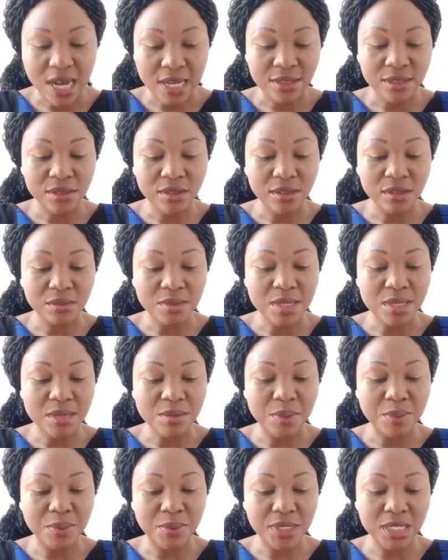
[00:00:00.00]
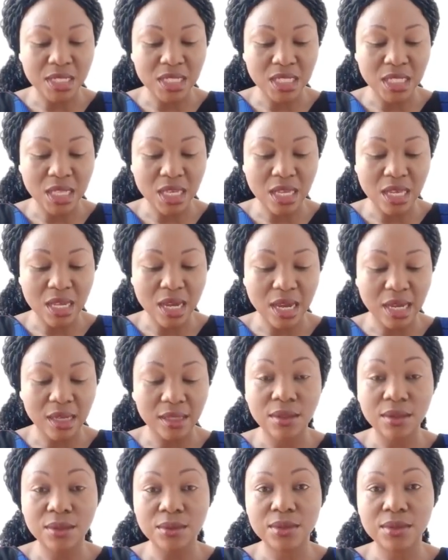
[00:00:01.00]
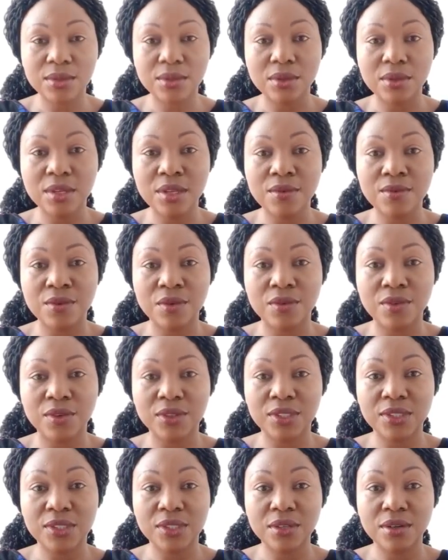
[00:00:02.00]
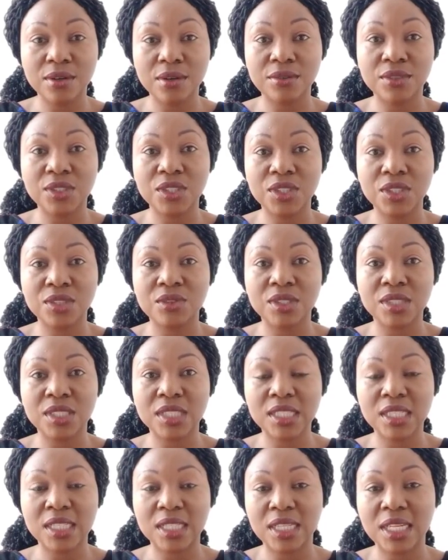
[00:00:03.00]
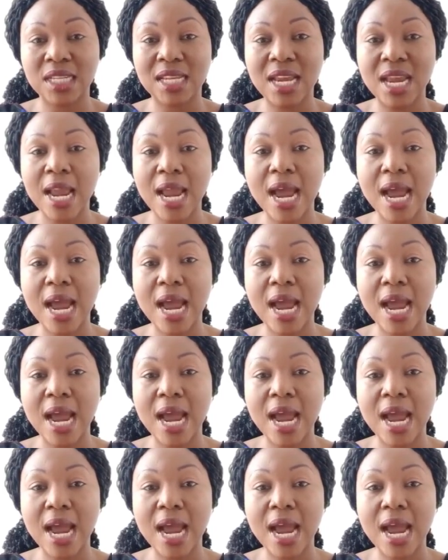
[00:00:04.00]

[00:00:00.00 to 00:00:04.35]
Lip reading: I don't see many people when they say, I don't want to live for the sake of the children, this and that.